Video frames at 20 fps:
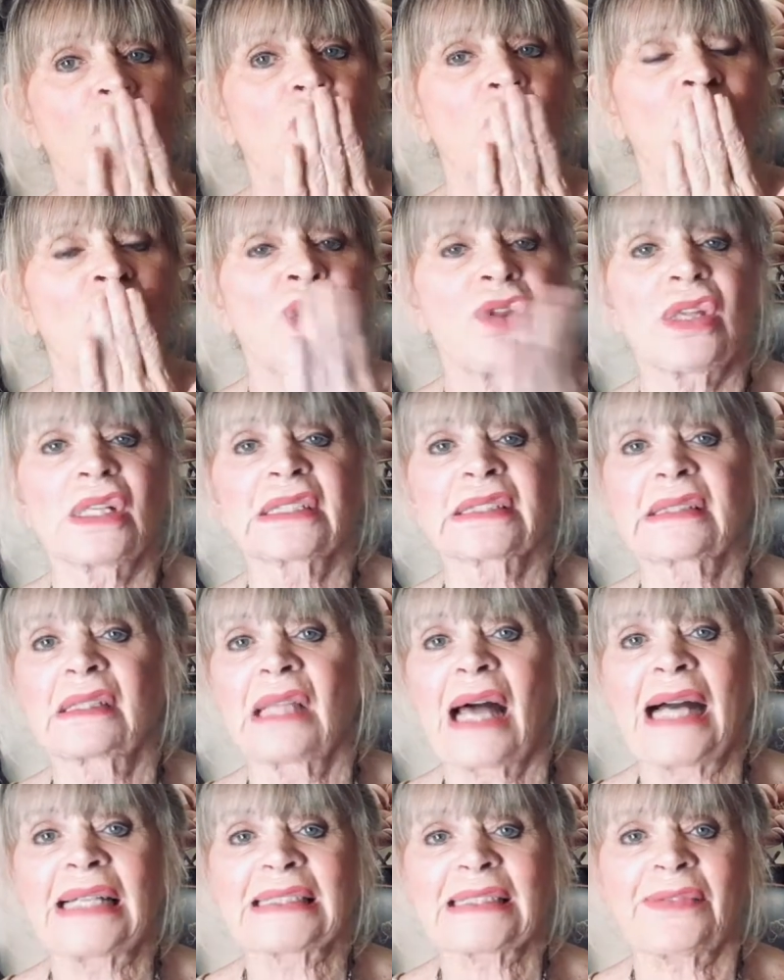You know, there's
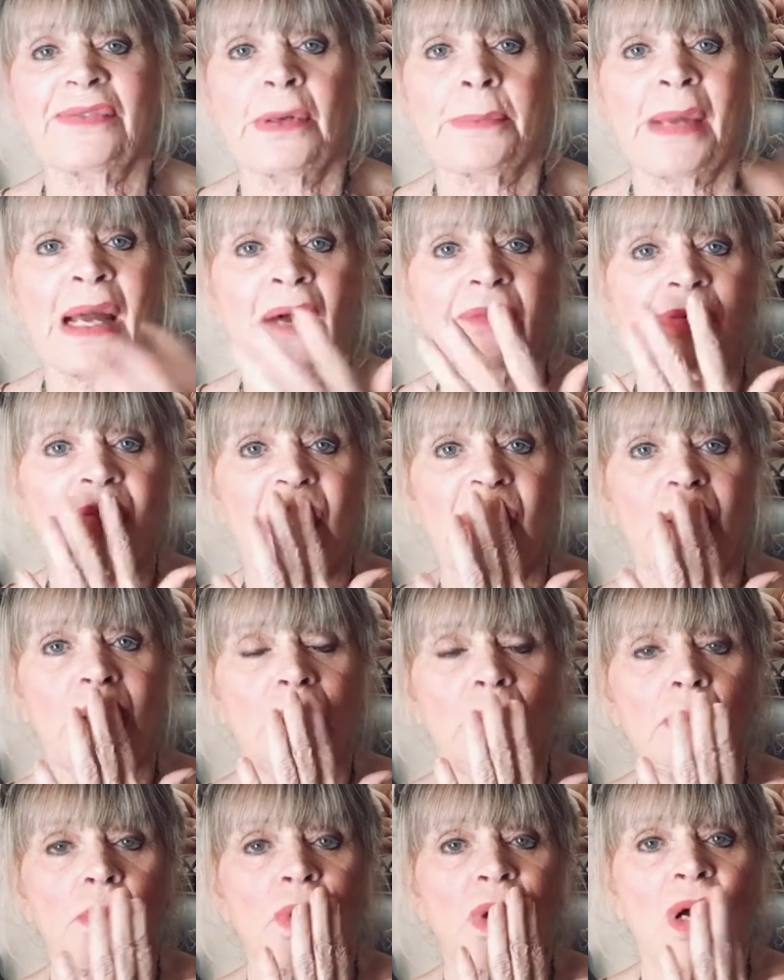lots of them out
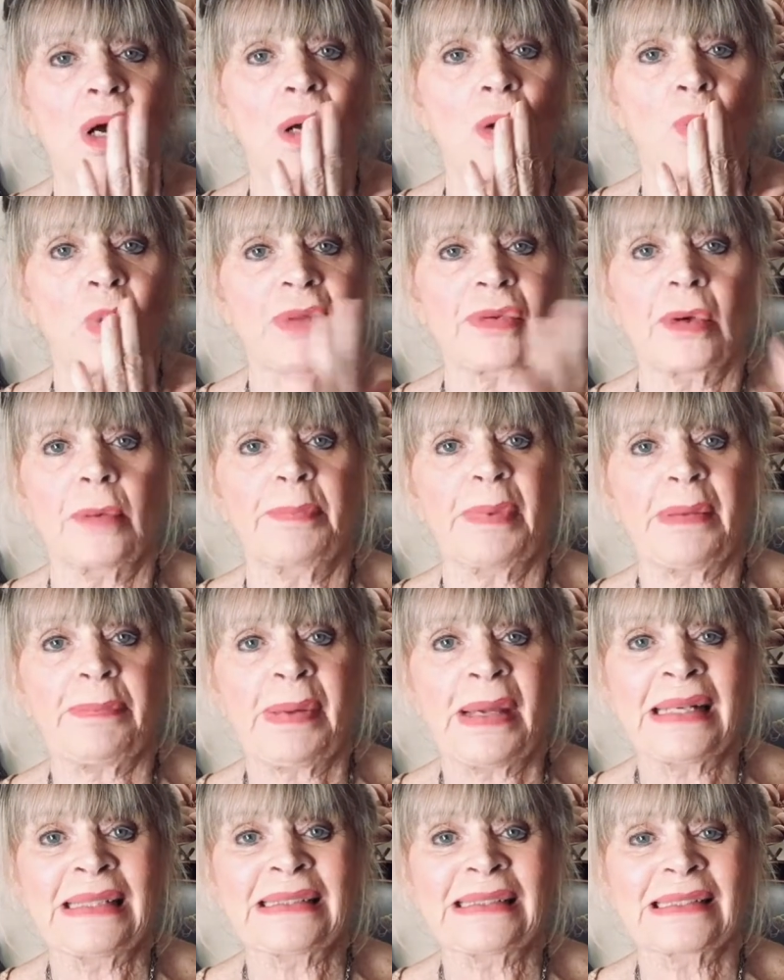there, whether it be
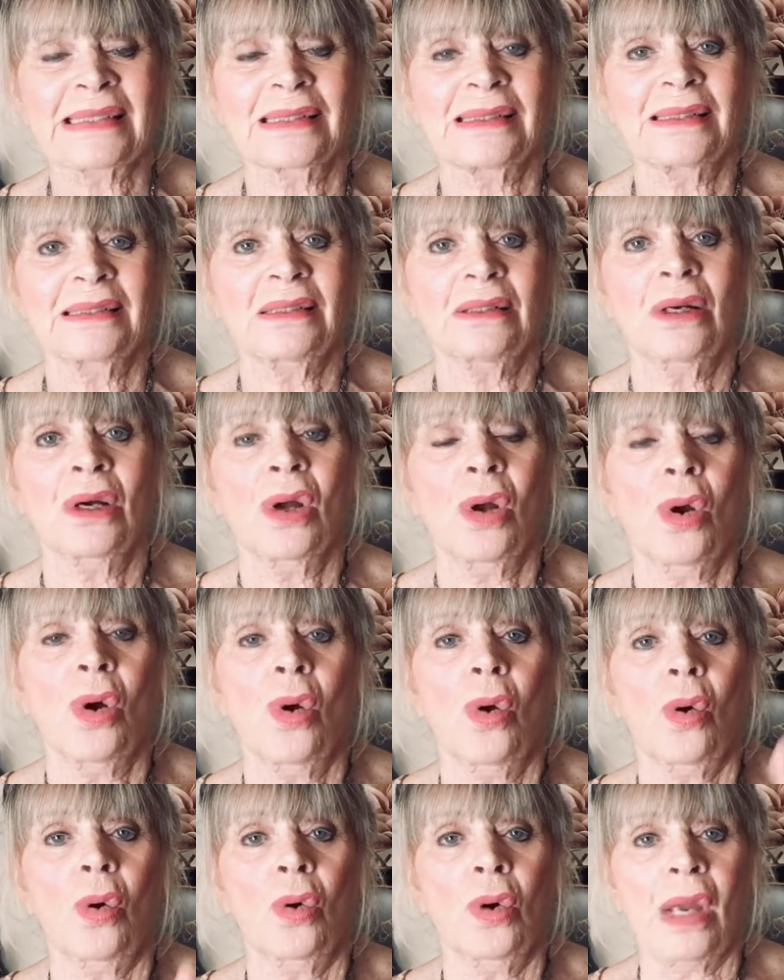pencil,
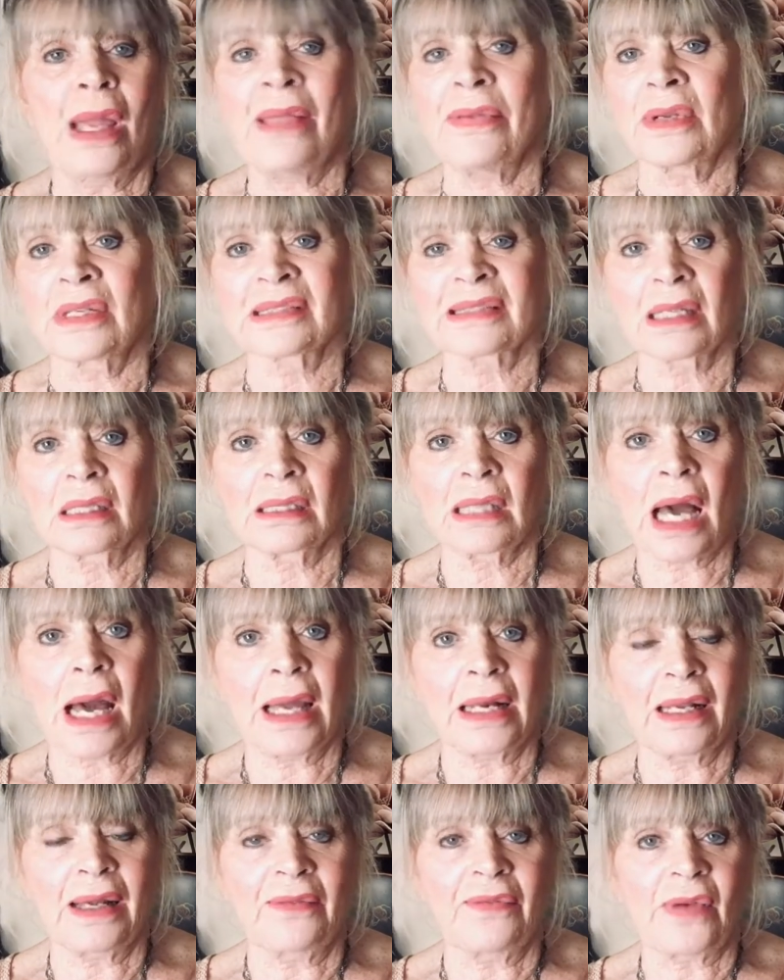or and there's a
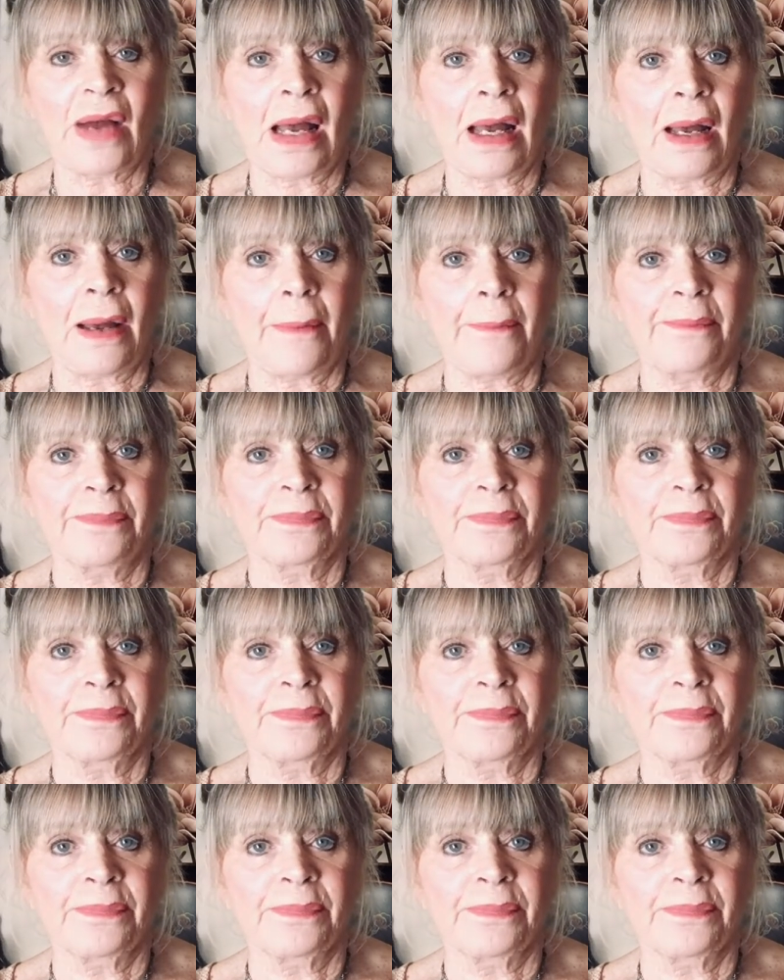lot of uh,